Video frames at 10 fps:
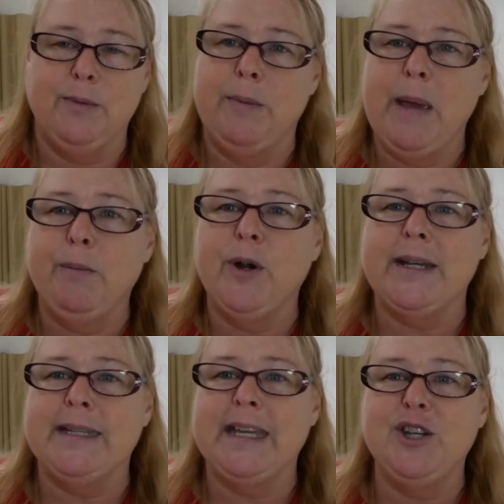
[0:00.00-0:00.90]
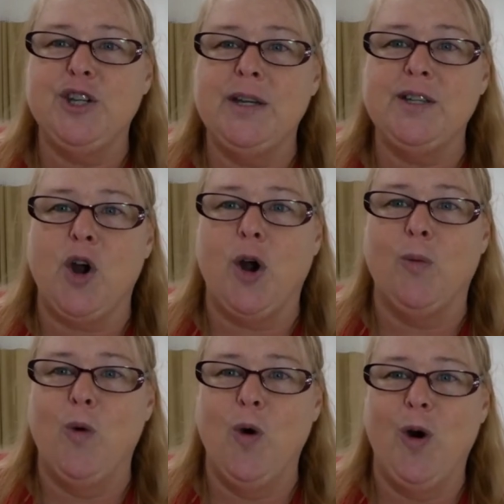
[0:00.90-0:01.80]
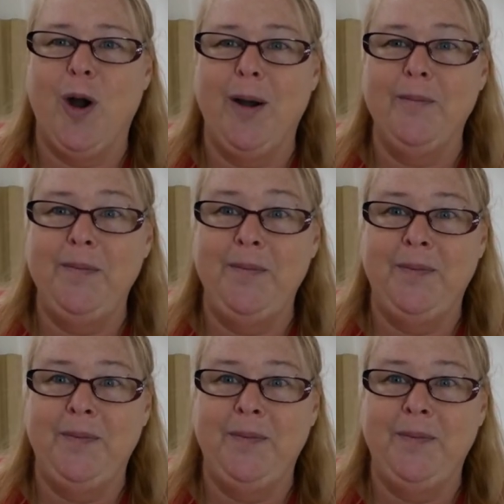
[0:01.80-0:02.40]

And remember, incisions are warm,